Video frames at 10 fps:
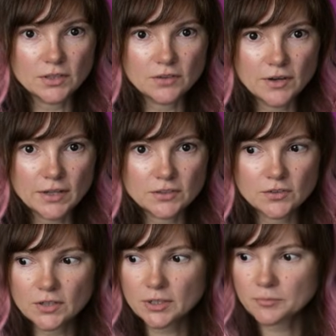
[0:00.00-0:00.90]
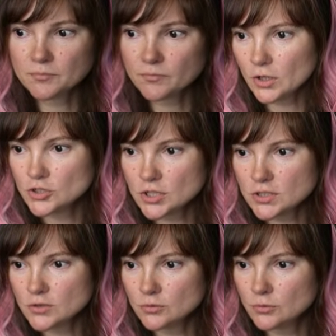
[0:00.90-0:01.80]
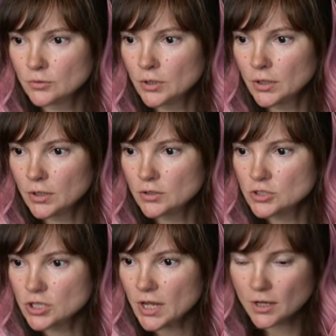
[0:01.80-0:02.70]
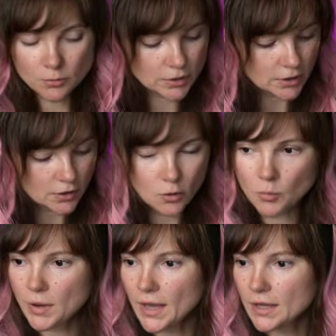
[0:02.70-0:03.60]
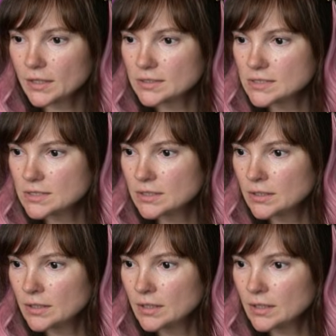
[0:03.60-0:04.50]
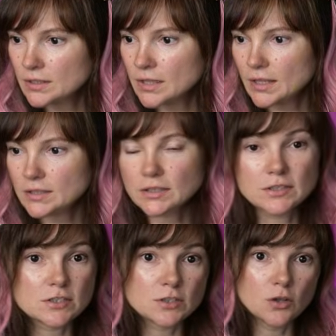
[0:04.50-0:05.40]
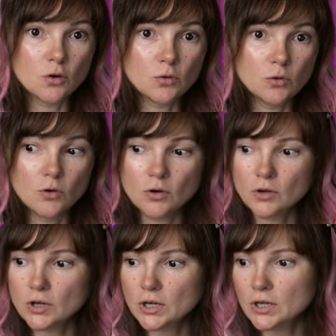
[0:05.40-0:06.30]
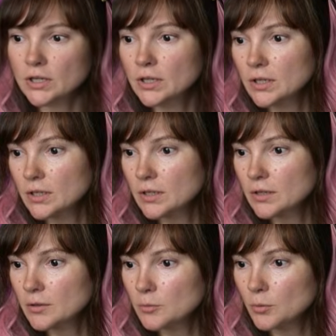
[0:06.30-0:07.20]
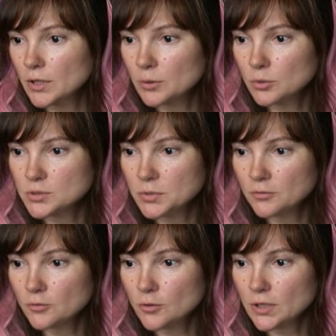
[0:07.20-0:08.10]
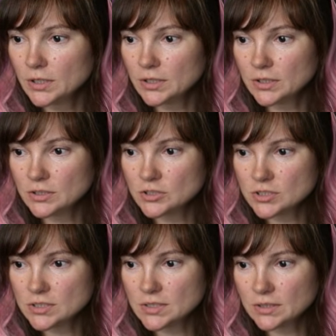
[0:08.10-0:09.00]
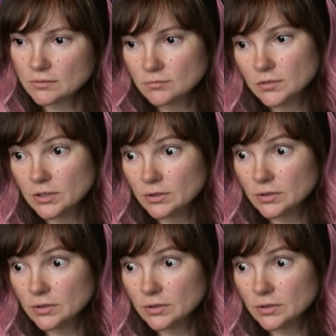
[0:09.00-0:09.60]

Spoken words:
directory. And just to check, we can go back and see that it's no longer where it was before in just the dir